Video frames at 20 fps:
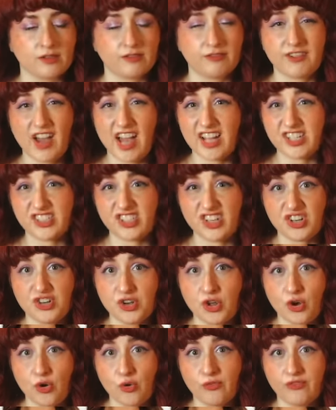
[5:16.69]

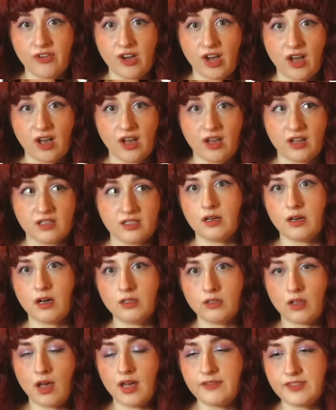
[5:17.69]
Fashion Nova.
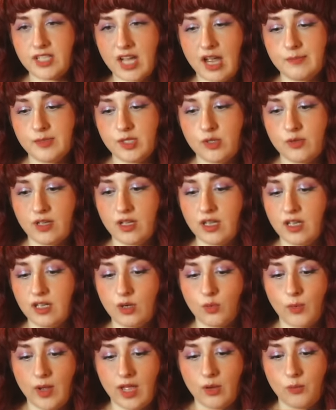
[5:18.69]
A lot of times you can
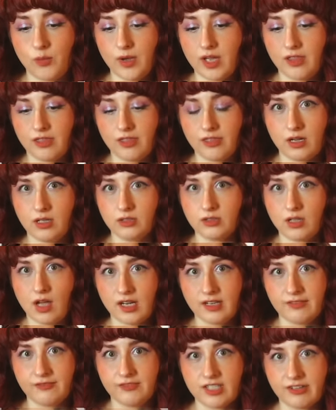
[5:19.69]
get away with a
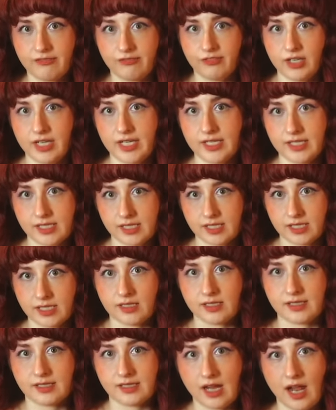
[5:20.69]
lot of different
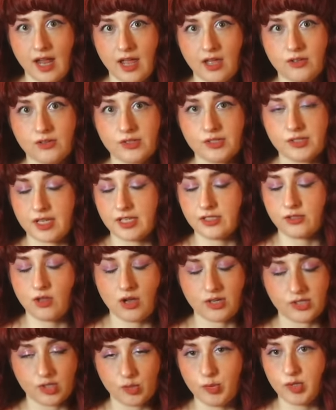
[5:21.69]
styles as
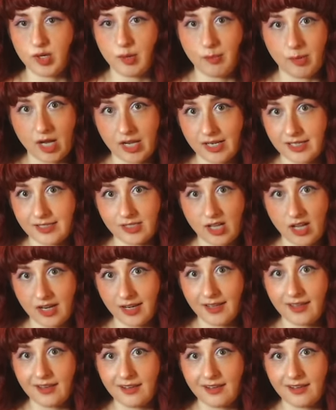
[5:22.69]
long as you put a bodice on it.